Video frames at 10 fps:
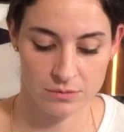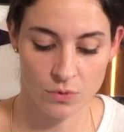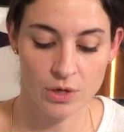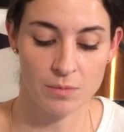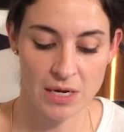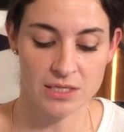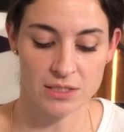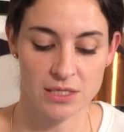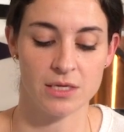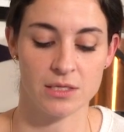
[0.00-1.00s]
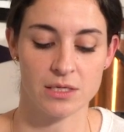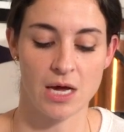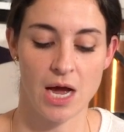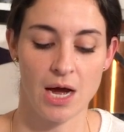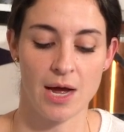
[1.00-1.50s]
Orchid mantis is
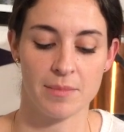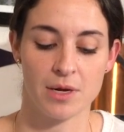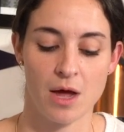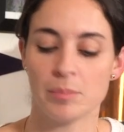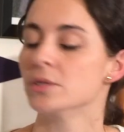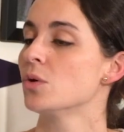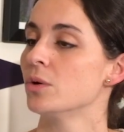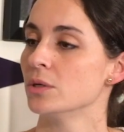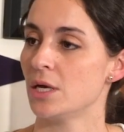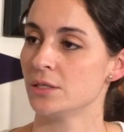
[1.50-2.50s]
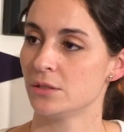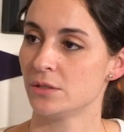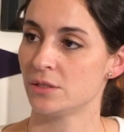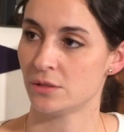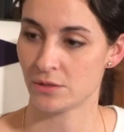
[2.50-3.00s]
Hymenopus
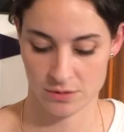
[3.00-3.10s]
coronatus.